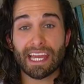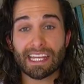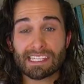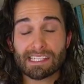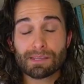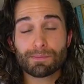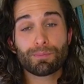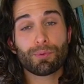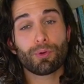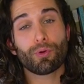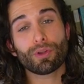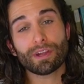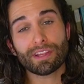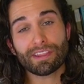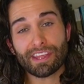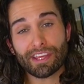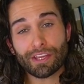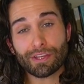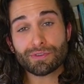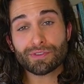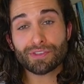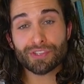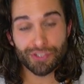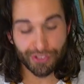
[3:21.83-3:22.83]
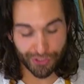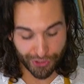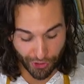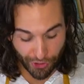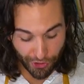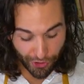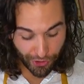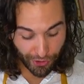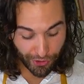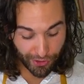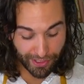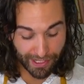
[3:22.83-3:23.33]
It's important that you
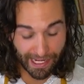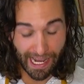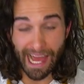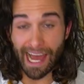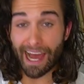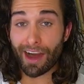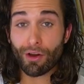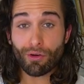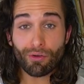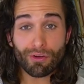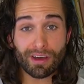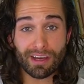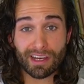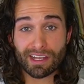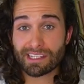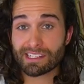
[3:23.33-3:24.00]
stir now